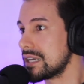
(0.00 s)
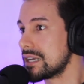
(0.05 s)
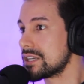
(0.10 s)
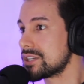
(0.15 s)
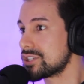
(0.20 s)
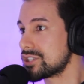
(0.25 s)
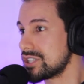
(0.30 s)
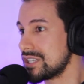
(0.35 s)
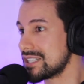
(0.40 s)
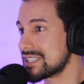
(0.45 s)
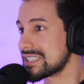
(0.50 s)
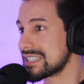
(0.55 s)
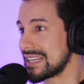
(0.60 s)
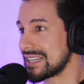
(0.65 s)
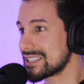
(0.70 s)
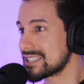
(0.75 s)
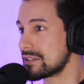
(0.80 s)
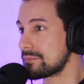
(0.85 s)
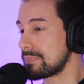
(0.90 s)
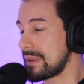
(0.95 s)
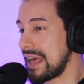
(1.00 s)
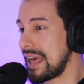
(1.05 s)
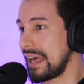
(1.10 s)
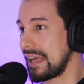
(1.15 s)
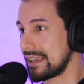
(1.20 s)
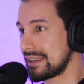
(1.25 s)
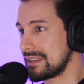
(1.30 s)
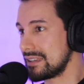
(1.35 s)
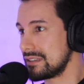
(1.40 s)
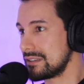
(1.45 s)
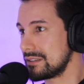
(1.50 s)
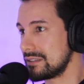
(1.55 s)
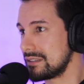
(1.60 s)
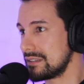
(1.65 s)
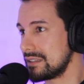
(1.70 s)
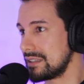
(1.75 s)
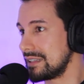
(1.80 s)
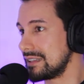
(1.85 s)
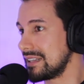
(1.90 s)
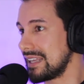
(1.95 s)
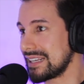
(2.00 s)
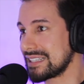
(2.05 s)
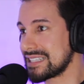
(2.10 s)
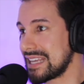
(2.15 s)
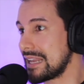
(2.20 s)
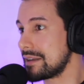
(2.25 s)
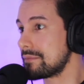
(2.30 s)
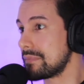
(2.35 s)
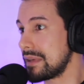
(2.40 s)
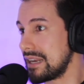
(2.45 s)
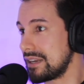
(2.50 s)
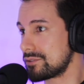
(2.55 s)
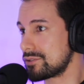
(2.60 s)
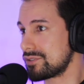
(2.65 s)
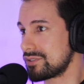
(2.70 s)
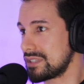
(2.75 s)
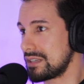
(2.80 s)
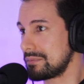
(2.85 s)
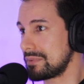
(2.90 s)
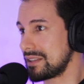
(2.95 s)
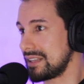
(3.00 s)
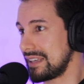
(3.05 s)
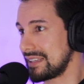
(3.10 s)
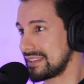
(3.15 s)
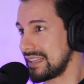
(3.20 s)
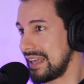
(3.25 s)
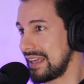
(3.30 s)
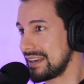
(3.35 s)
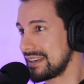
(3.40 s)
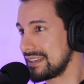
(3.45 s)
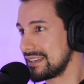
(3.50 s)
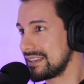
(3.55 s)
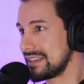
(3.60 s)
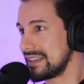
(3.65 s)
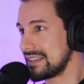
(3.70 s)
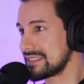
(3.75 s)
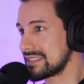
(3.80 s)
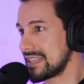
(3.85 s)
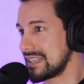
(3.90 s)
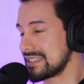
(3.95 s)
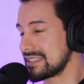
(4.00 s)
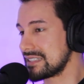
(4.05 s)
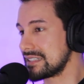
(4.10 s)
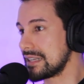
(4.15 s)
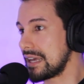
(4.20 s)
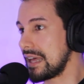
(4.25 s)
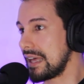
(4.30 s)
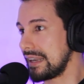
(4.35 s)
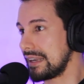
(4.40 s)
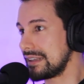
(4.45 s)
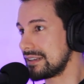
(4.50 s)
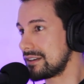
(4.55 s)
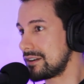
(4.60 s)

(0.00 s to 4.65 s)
She sends it back in 10 minutes or something like that. It says done.